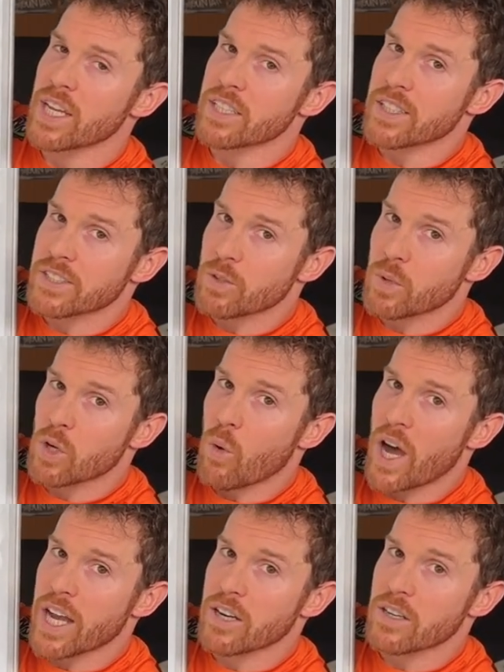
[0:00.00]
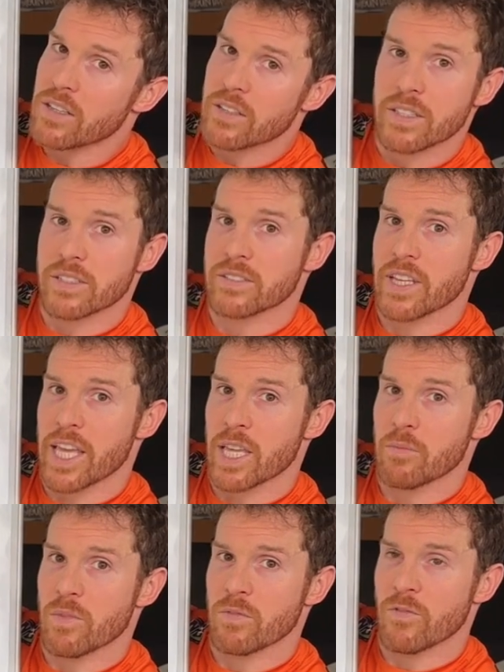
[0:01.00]
Doesn't require the
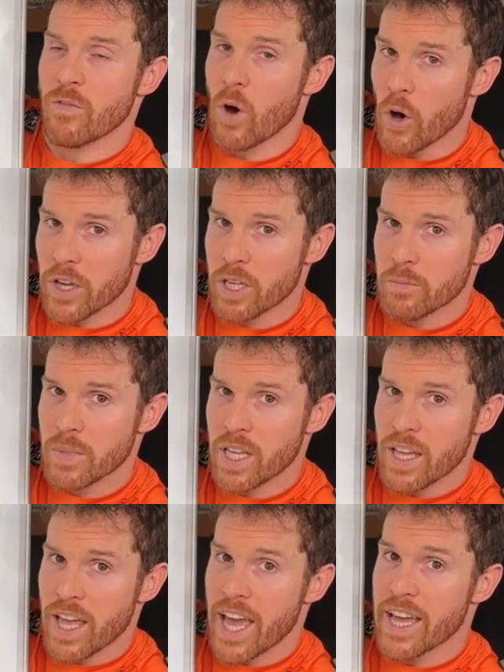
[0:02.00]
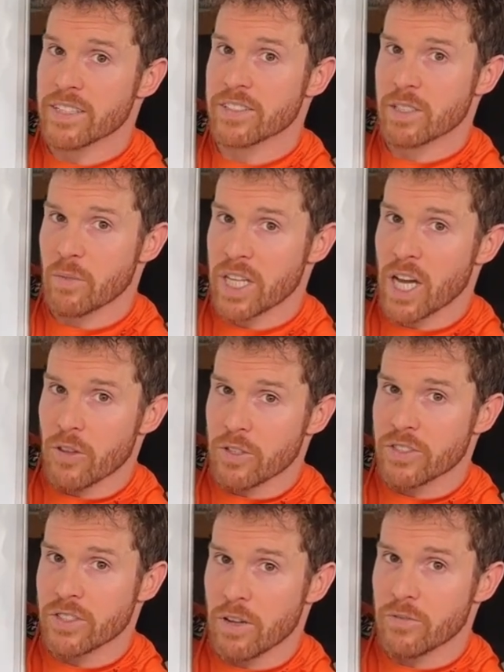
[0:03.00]
same volume as some of the other
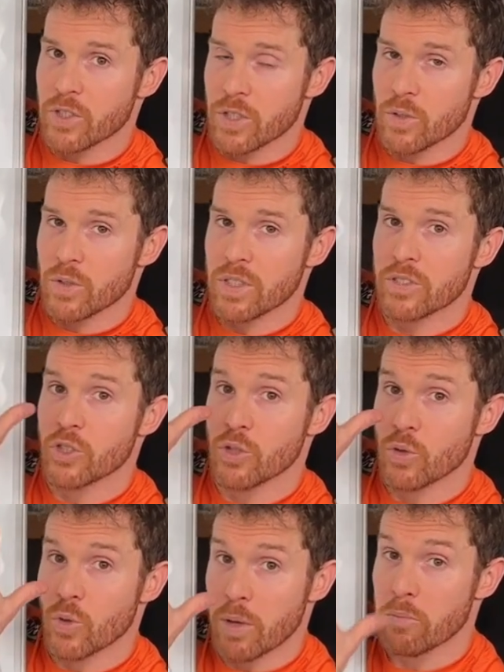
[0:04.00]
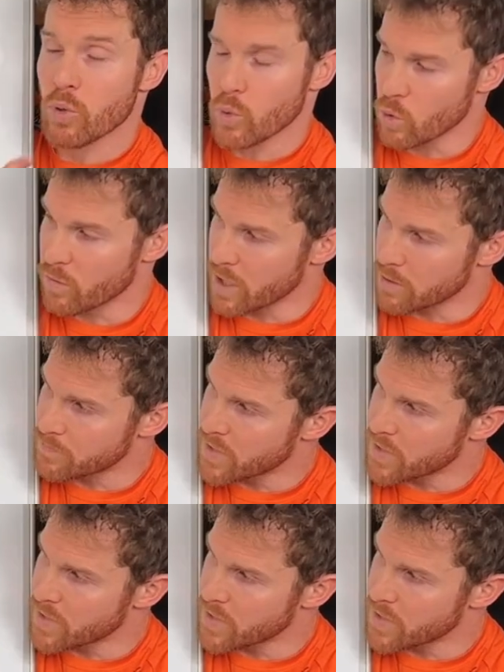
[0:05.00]
stuff do to improve it.